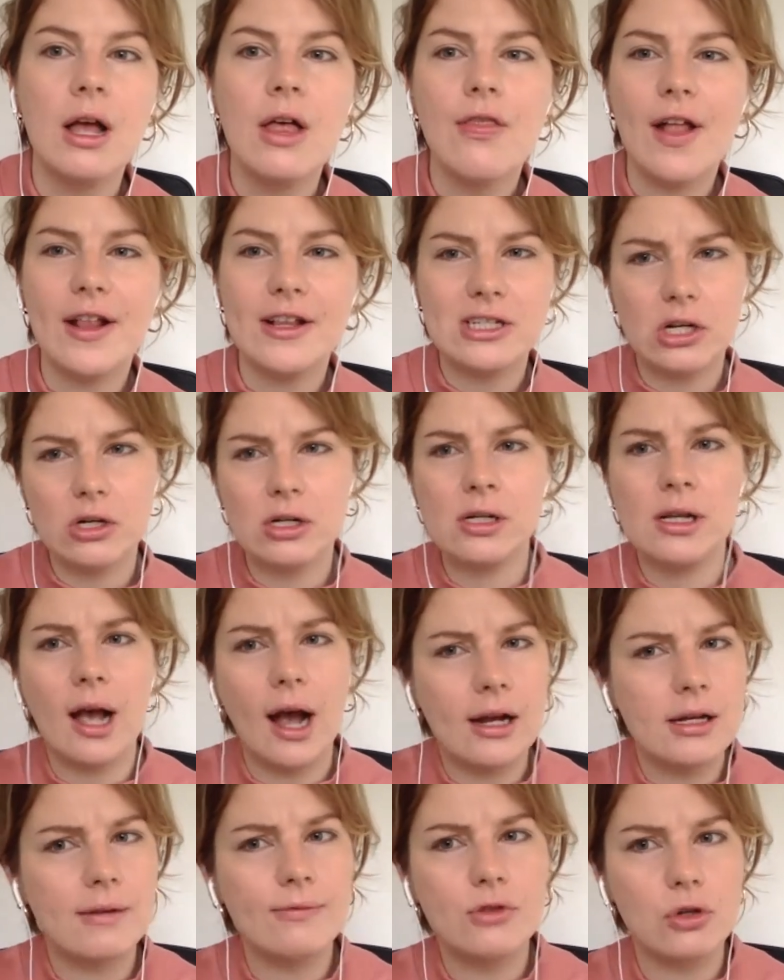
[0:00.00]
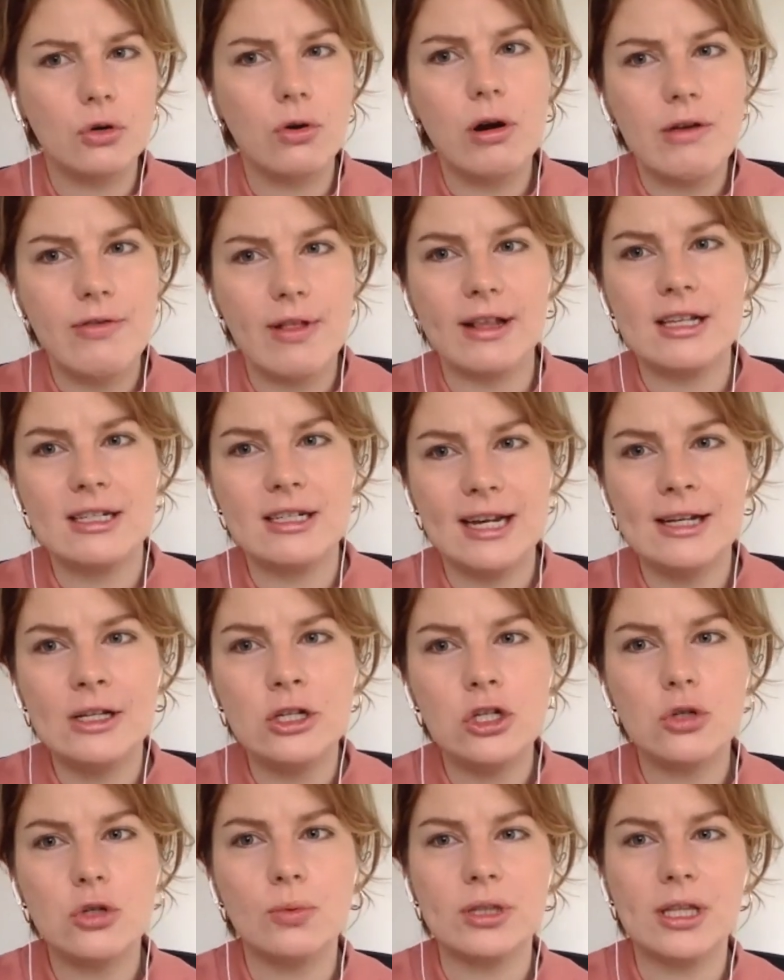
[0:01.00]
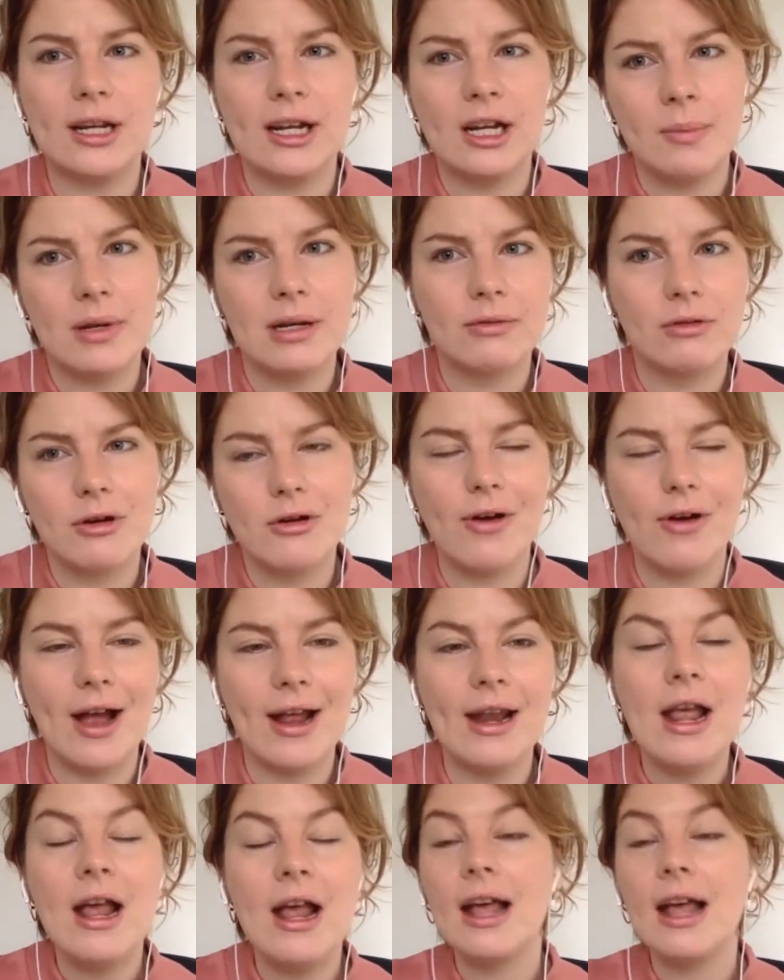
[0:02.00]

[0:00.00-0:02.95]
that certain kind of joy that's tinged with a little bit of regret,